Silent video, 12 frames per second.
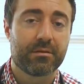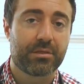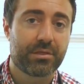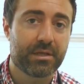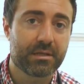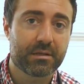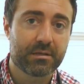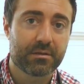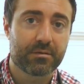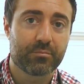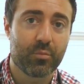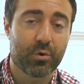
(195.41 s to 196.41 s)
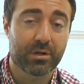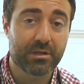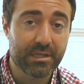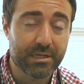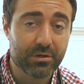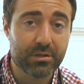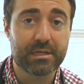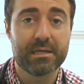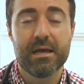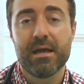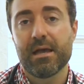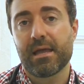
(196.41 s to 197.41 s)
think more
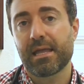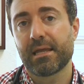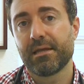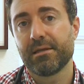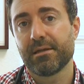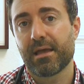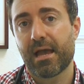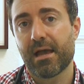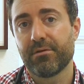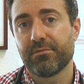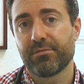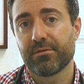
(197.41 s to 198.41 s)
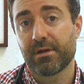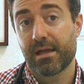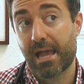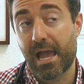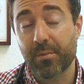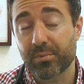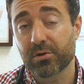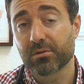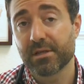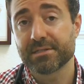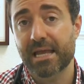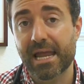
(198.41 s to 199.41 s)
clearly, and have uh,
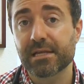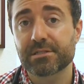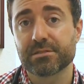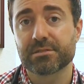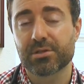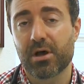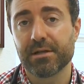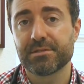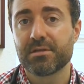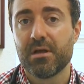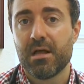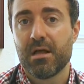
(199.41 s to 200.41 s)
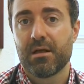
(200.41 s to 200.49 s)
happier, less anxious thoughts